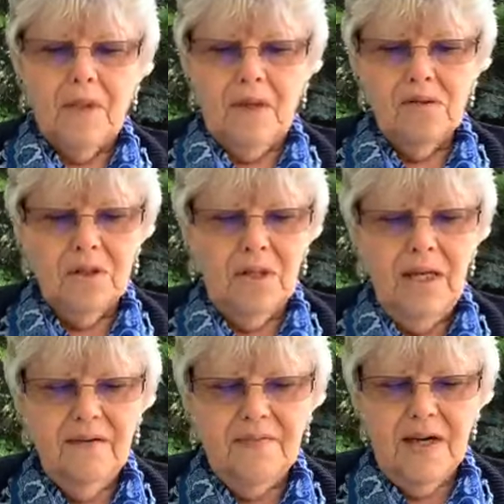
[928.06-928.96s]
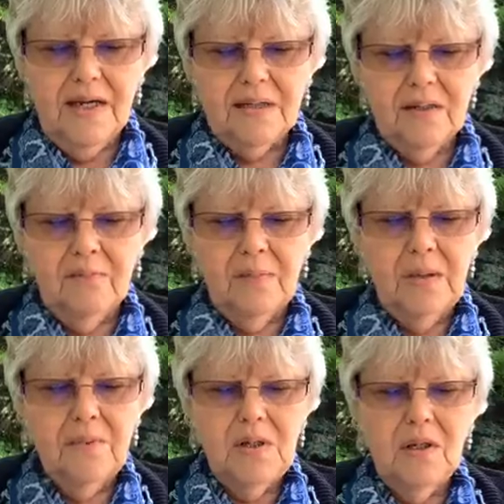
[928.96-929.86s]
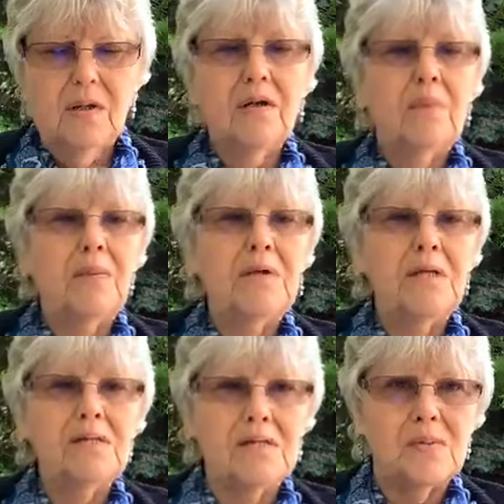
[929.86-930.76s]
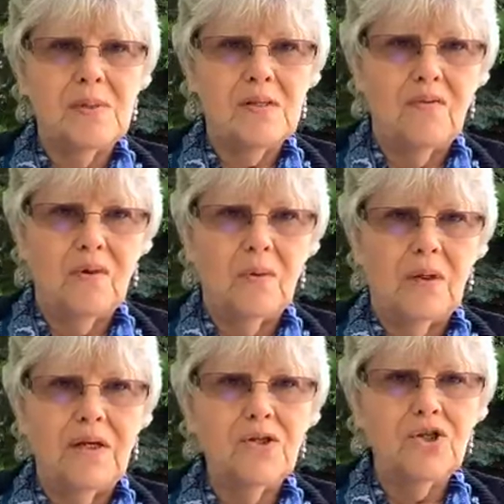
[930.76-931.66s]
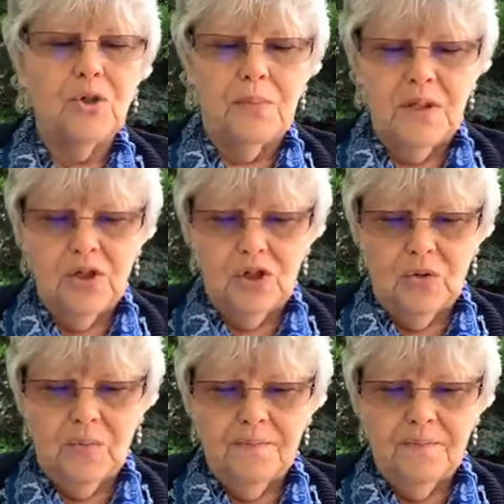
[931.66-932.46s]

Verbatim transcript: There's a lot of that. Maybe, maybe it is a specific relationship issue.